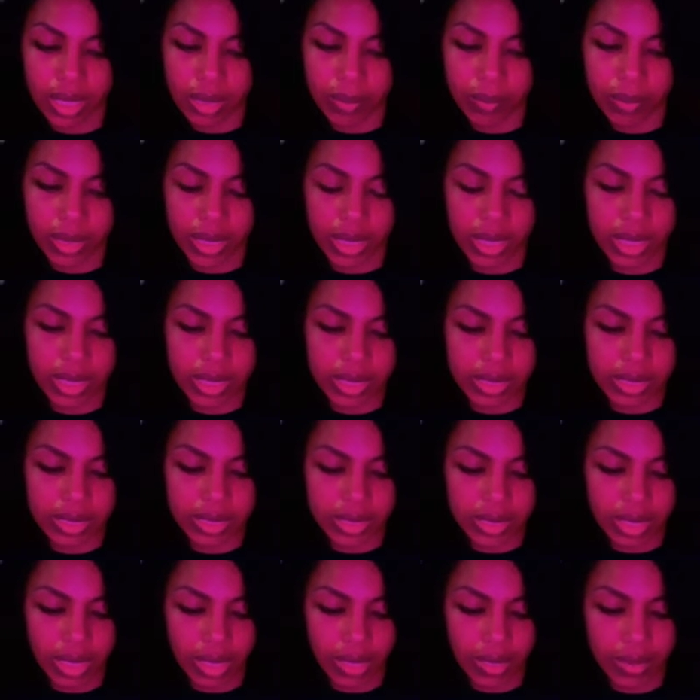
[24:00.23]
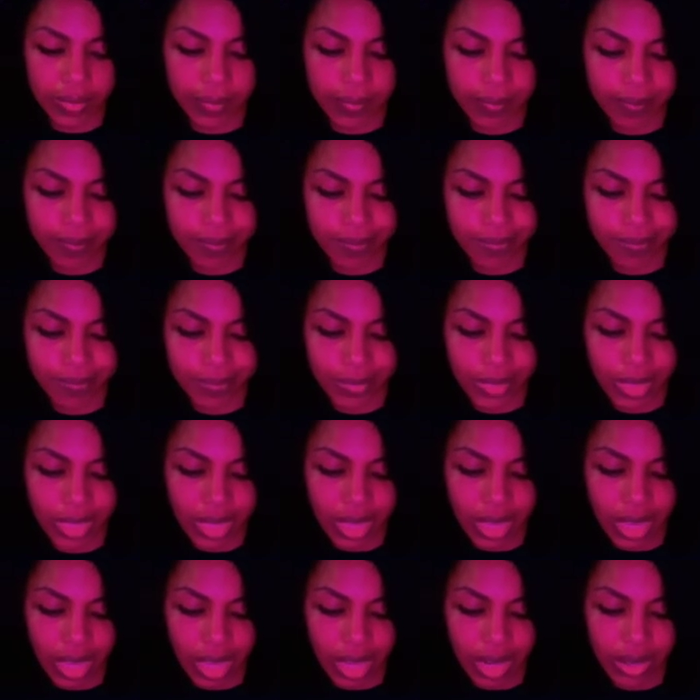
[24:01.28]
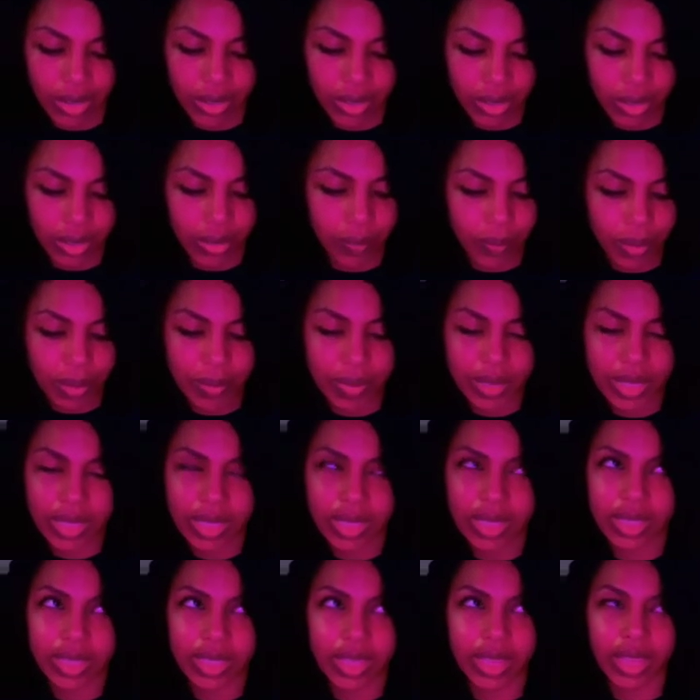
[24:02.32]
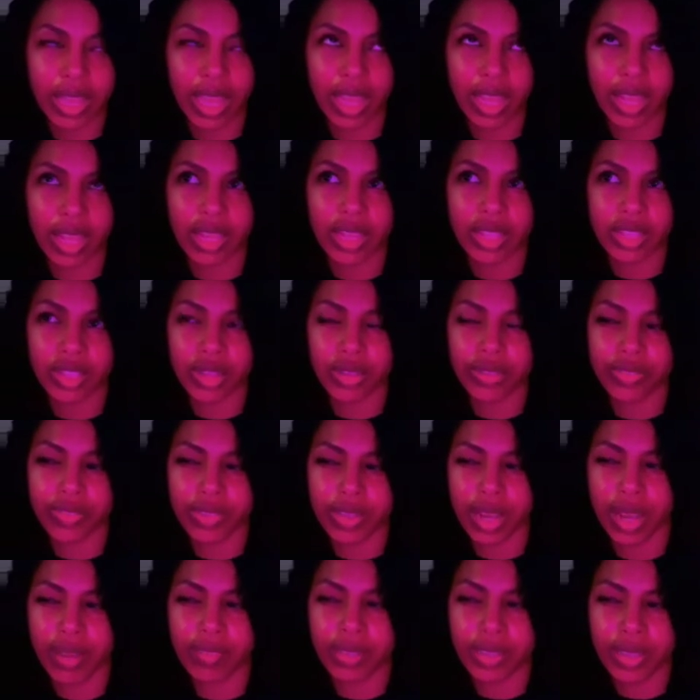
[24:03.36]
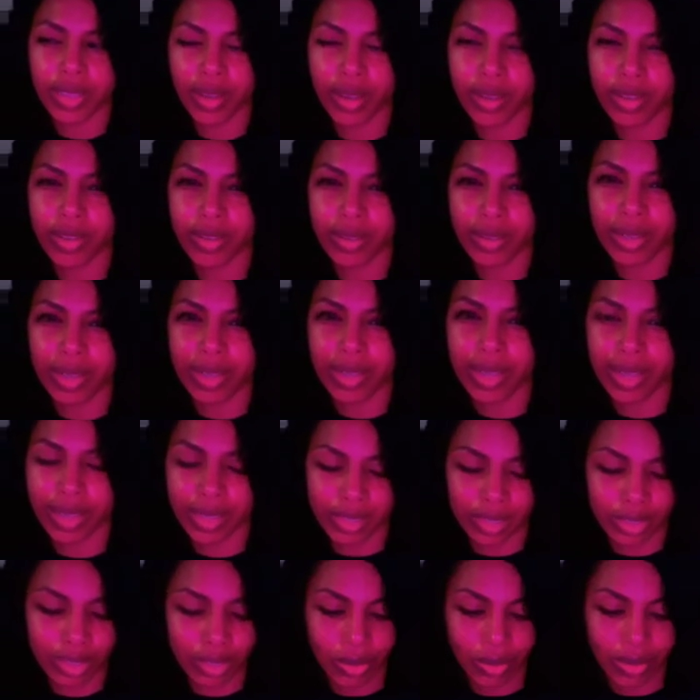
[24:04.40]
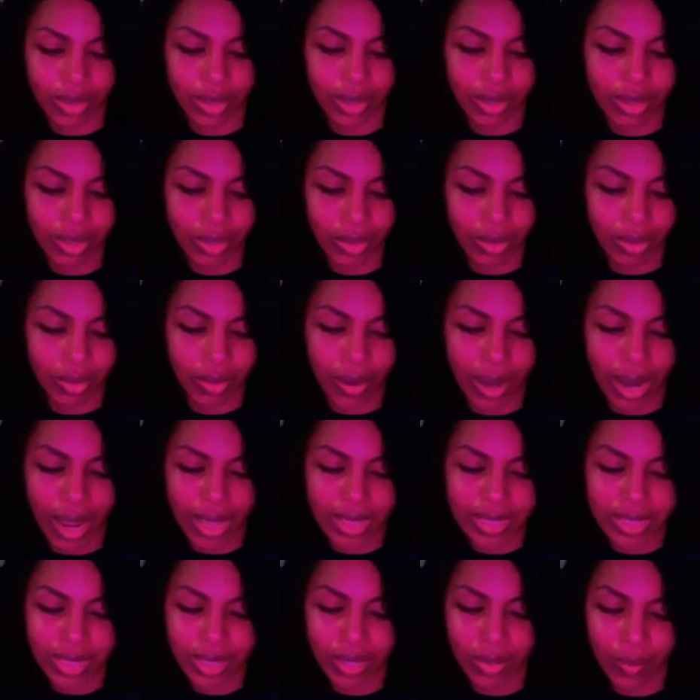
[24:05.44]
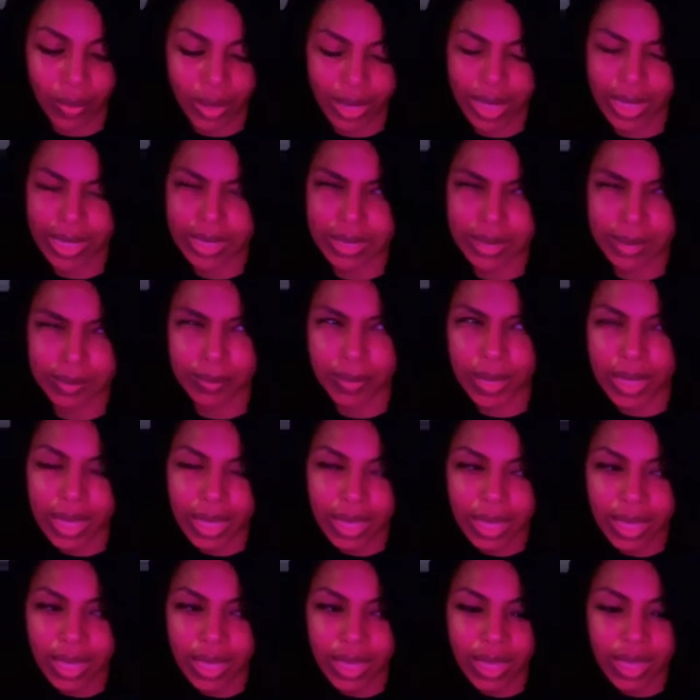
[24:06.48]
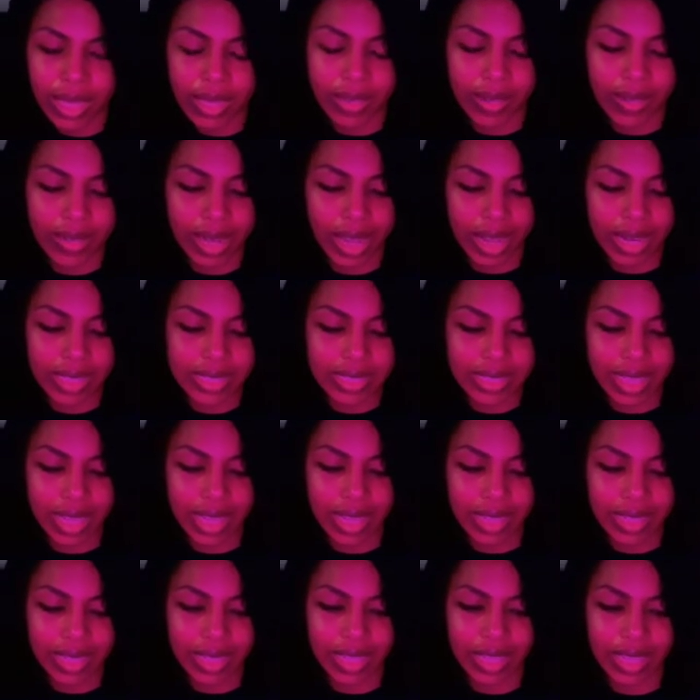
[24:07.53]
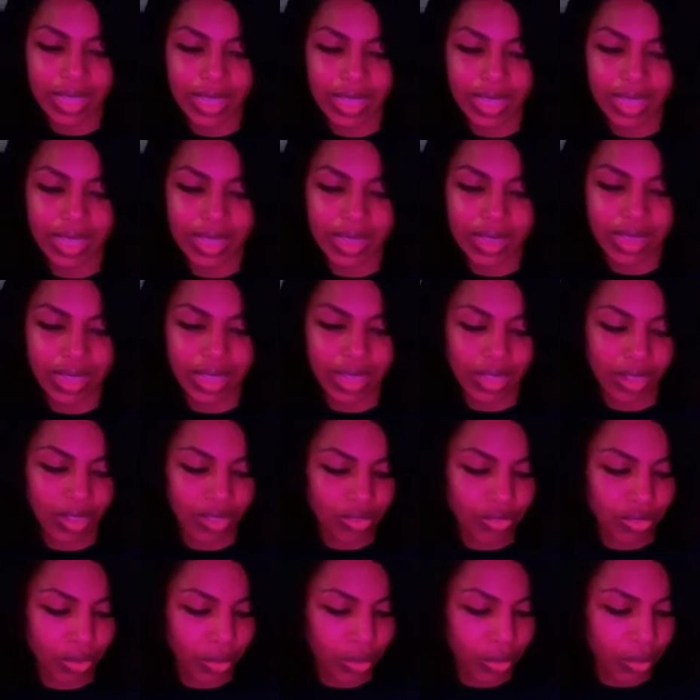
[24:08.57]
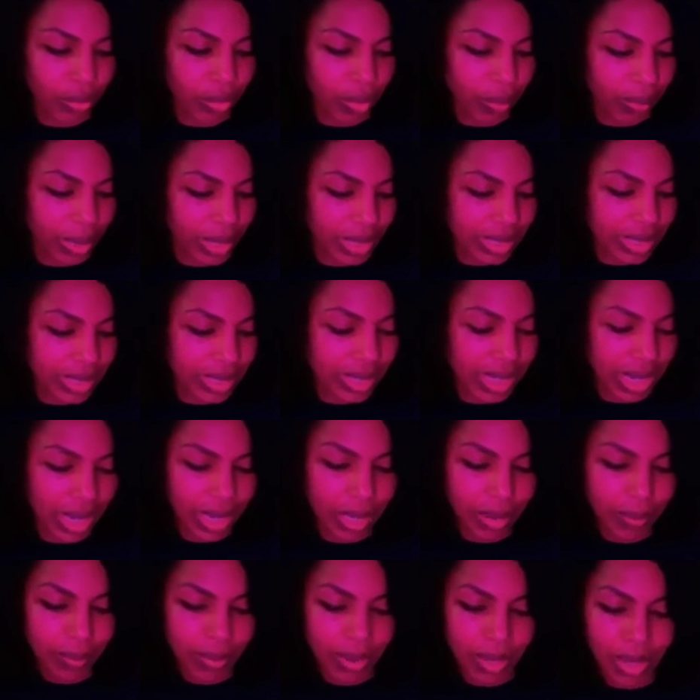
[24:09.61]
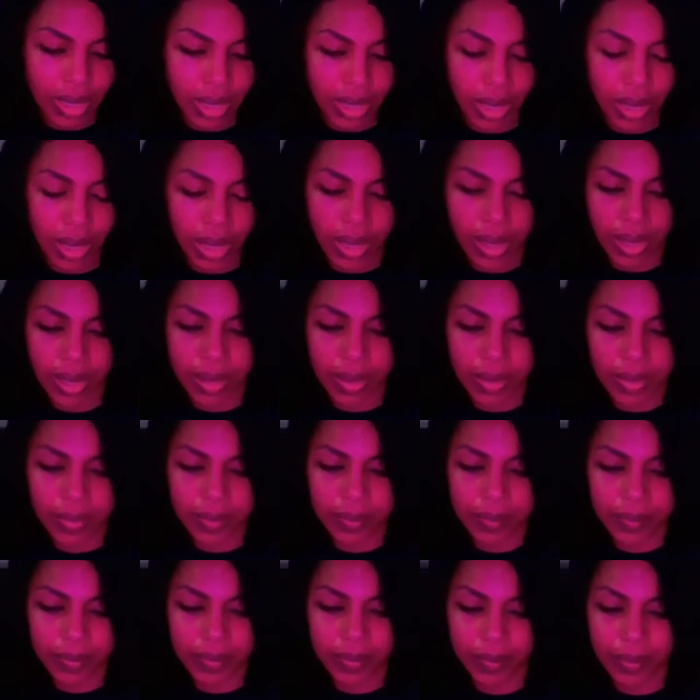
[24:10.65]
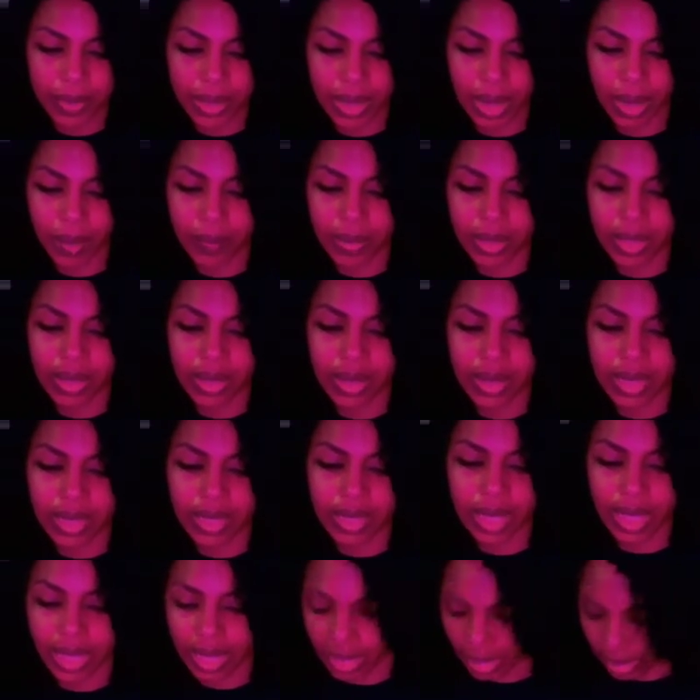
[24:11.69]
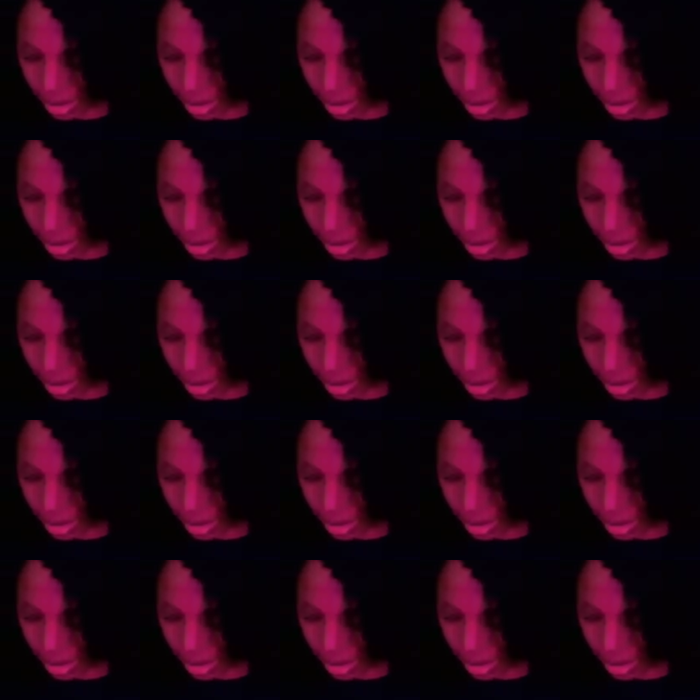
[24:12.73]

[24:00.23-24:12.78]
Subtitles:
because I don't know, maybe they don't fit everything on your list, or they're a little crass in the way they speak. They're not exactly the full romantic type. But I'm hearing like